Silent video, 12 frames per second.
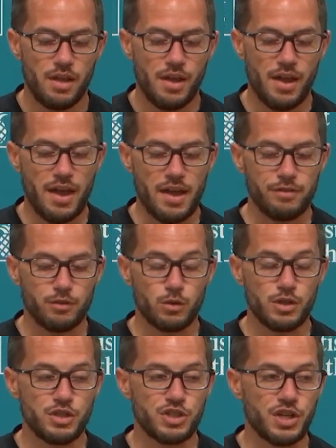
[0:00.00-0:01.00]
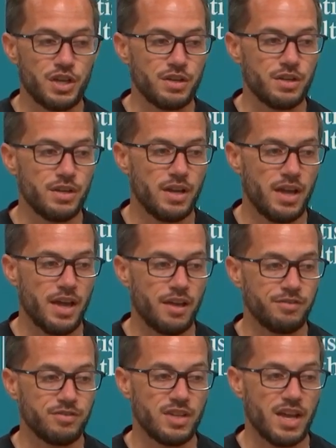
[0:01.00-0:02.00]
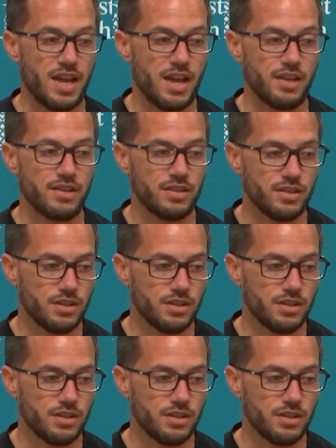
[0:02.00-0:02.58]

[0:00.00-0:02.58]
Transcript: half regen, half dad.